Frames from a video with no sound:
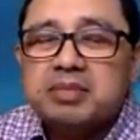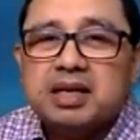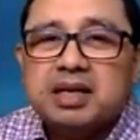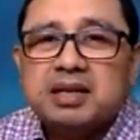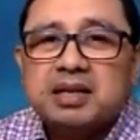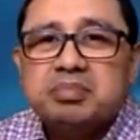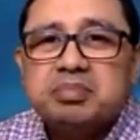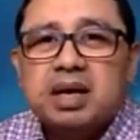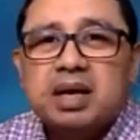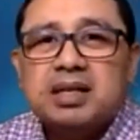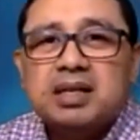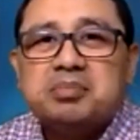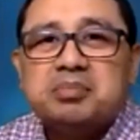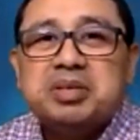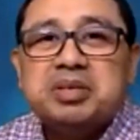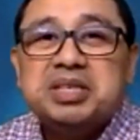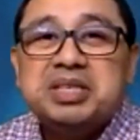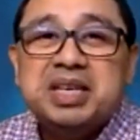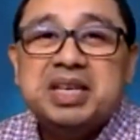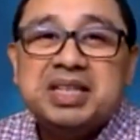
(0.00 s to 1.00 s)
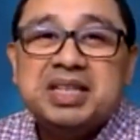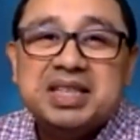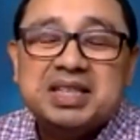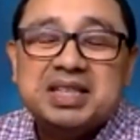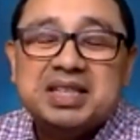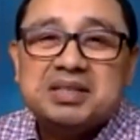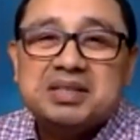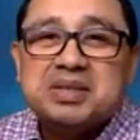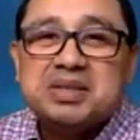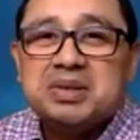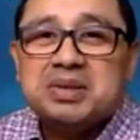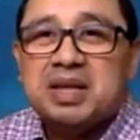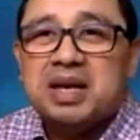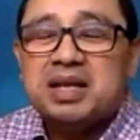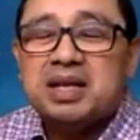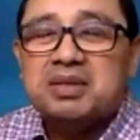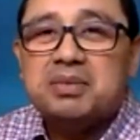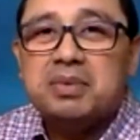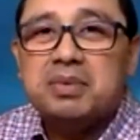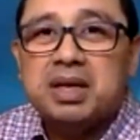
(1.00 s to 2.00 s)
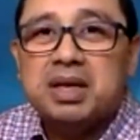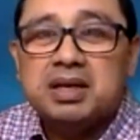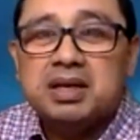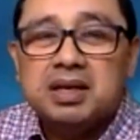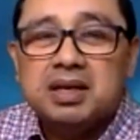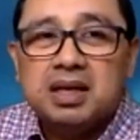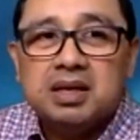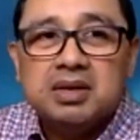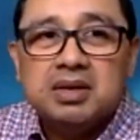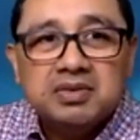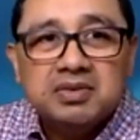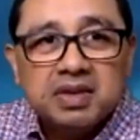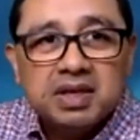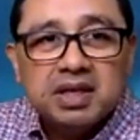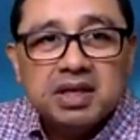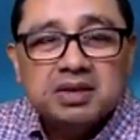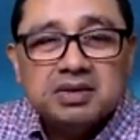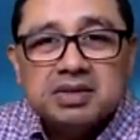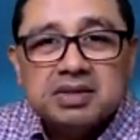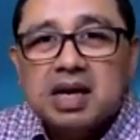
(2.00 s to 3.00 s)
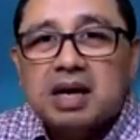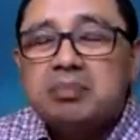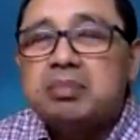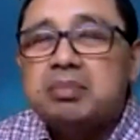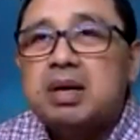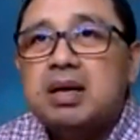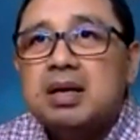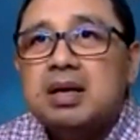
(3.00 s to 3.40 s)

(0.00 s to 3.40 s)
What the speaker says: I'd appreciate it, so that when a new video is up,